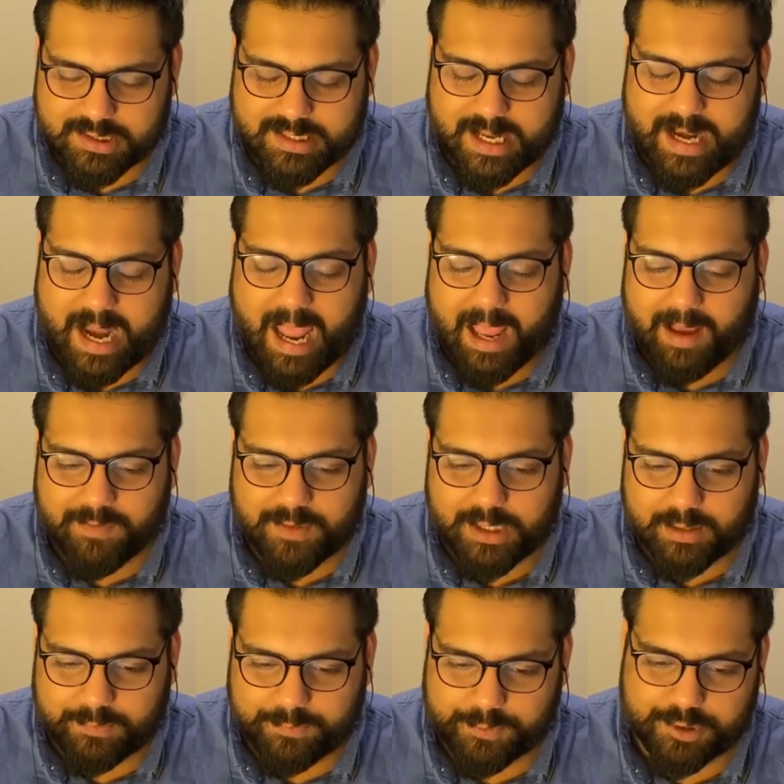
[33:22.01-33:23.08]
that have the
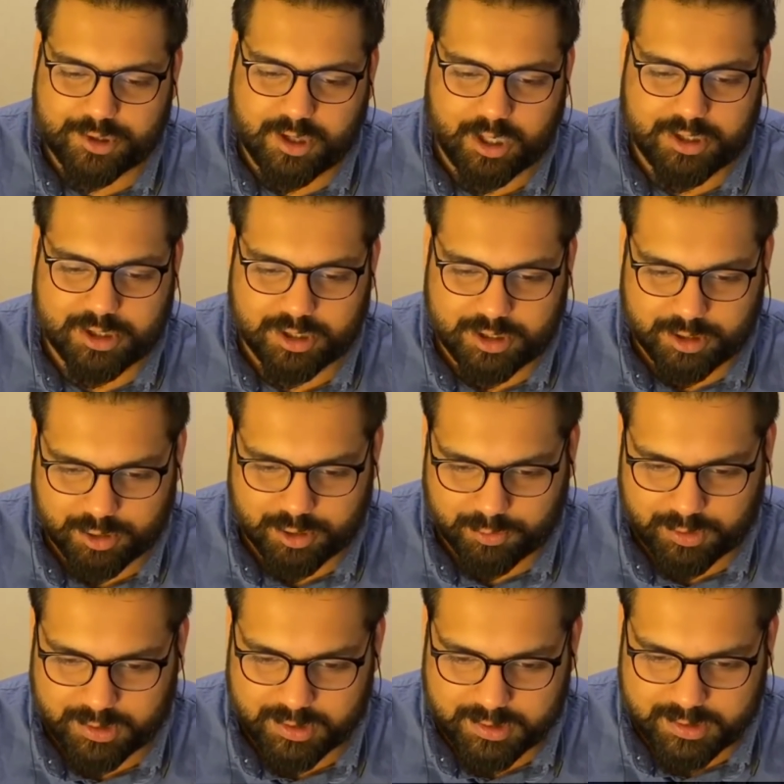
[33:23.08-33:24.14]
infrastructure to do
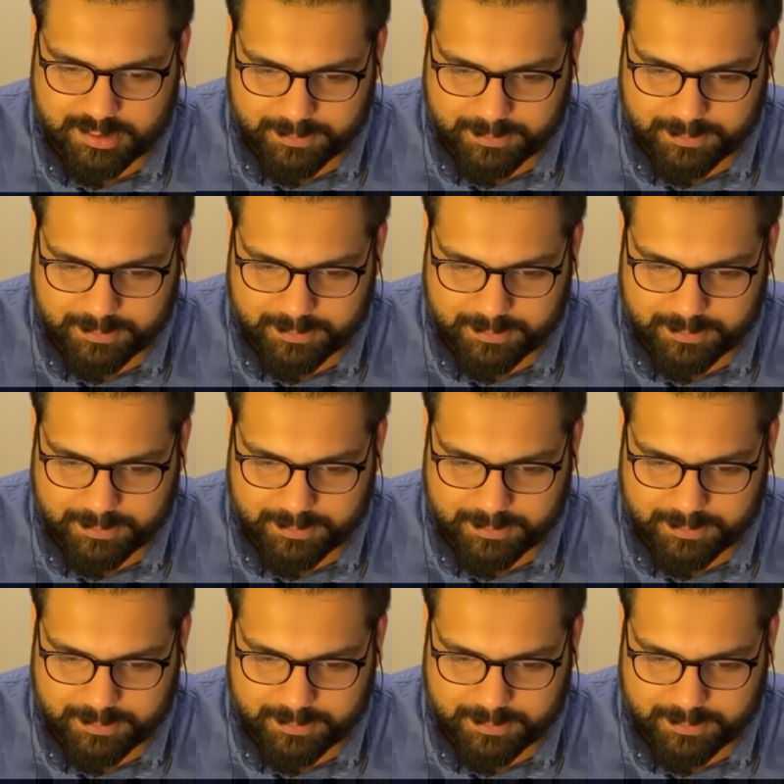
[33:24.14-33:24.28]
this.